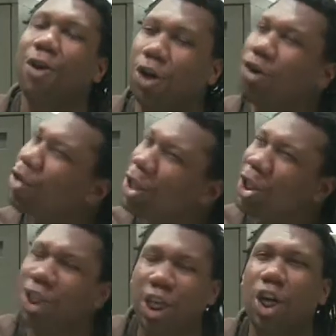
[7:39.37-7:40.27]
the
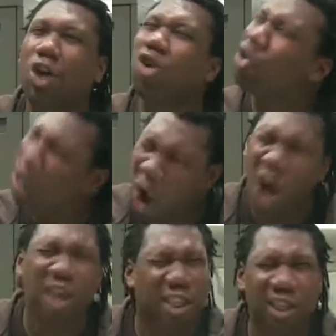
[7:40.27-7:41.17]
Christian
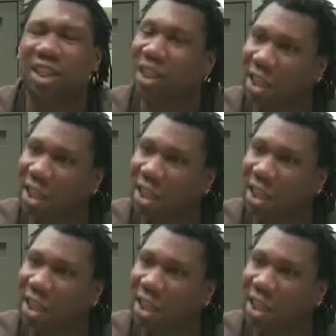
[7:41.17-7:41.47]
cross.